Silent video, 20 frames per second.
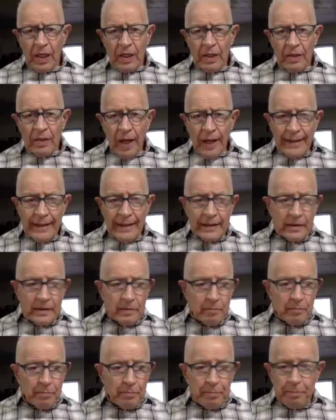like
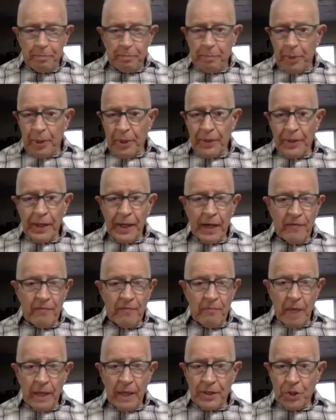burning of
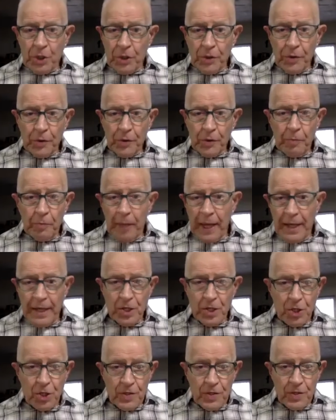my journal
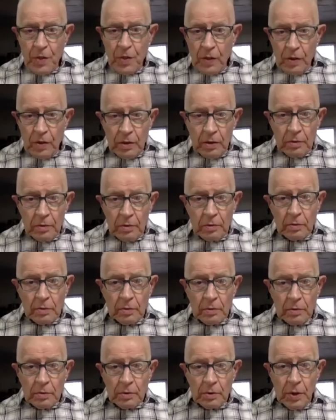pages.
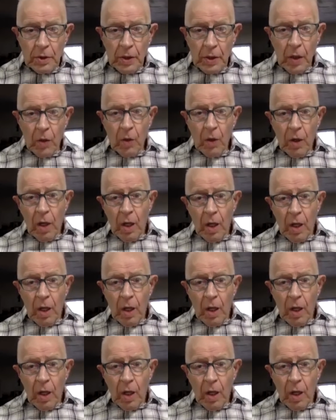You know,